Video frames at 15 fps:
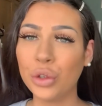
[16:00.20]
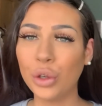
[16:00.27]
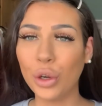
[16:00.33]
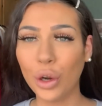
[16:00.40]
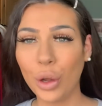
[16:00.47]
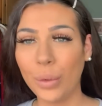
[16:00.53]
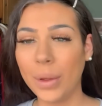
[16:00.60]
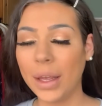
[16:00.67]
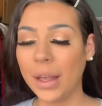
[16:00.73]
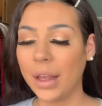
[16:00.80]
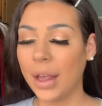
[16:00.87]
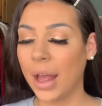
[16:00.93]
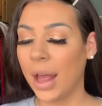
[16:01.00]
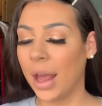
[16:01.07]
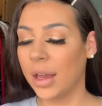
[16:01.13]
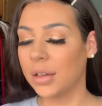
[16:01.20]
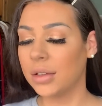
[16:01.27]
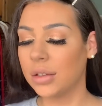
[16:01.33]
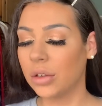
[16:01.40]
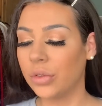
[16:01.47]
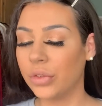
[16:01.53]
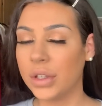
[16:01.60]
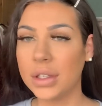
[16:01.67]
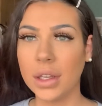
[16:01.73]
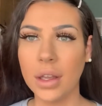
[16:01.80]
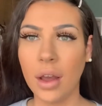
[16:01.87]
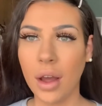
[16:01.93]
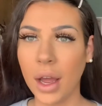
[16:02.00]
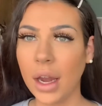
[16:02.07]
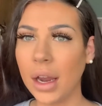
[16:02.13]
and glowy, and obviously
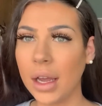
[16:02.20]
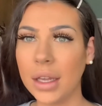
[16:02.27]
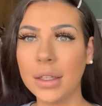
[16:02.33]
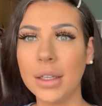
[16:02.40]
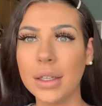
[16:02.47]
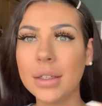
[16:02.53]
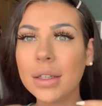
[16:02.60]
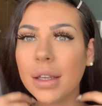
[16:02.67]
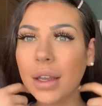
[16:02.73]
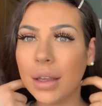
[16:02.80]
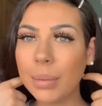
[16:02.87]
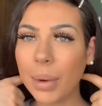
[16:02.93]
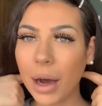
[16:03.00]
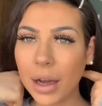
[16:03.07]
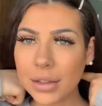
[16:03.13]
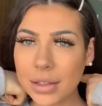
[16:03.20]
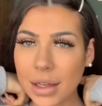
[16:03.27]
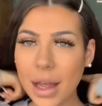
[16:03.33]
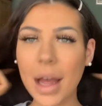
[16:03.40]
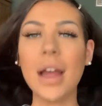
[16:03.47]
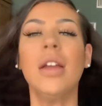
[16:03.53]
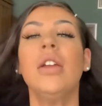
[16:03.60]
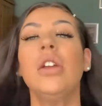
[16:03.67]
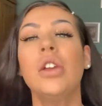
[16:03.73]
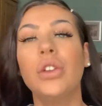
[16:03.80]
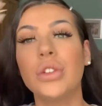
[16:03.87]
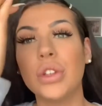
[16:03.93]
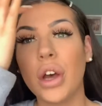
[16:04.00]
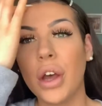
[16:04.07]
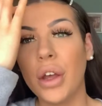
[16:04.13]
highlight is a key part to that.
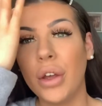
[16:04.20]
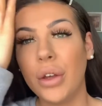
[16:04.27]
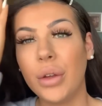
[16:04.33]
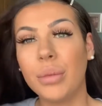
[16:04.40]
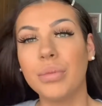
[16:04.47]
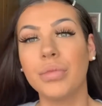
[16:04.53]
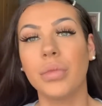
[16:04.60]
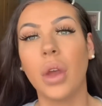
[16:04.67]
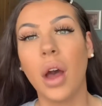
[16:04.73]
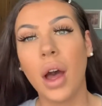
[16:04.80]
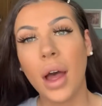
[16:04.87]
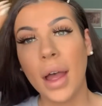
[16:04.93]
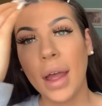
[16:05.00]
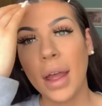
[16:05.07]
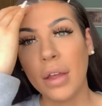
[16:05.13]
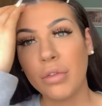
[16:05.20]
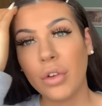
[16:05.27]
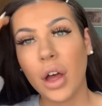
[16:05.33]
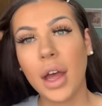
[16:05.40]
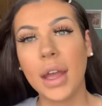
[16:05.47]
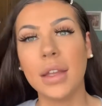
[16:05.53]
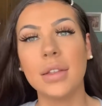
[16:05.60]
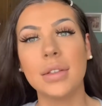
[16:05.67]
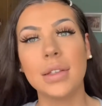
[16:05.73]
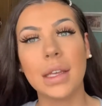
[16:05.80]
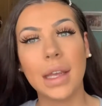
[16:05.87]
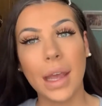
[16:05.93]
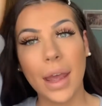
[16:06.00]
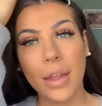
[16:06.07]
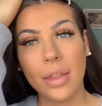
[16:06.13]
So I find to
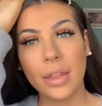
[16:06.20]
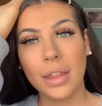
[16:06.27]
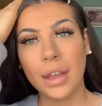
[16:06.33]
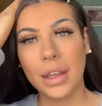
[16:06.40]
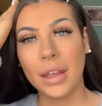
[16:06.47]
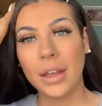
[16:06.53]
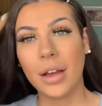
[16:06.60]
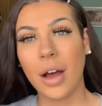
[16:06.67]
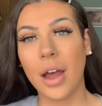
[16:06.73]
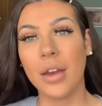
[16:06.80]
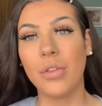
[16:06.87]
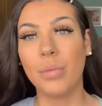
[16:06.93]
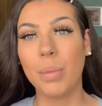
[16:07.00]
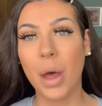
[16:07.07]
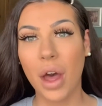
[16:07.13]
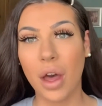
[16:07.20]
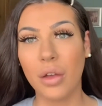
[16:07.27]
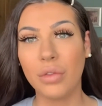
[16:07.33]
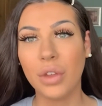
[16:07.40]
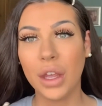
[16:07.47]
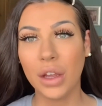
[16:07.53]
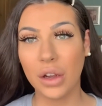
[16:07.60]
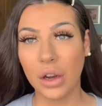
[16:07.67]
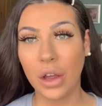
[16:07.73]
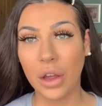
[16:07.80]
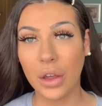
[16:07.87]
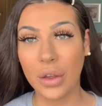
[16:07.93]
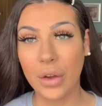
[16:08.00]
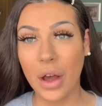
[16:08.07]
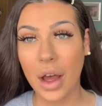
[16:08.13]
get the kind of perfect
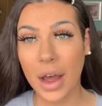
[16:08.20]
glow,